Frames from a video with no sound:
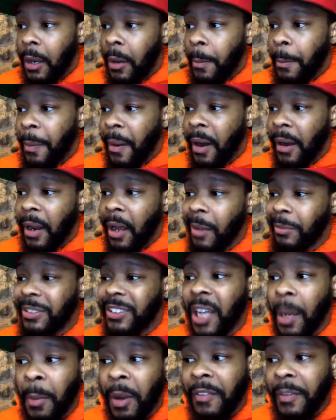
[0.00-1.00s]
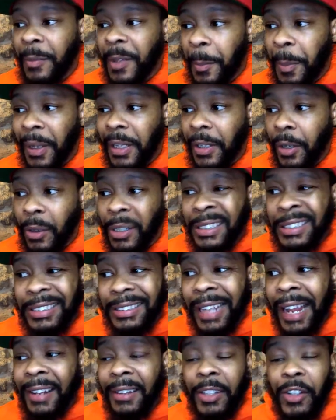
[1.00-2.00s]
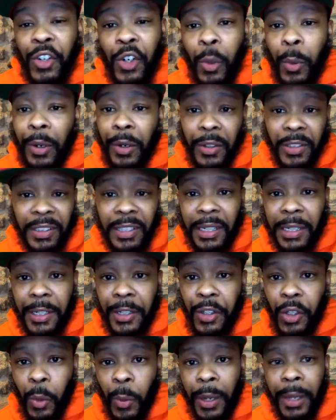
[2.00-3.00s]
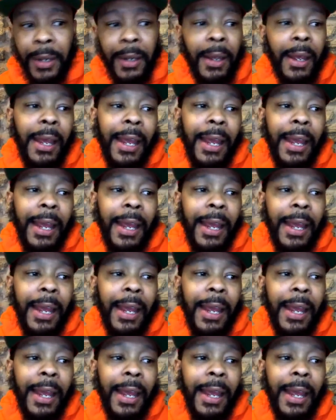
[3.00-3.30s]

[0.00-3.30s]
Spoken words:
But some of them, depending on the state that you're in or city that you're in.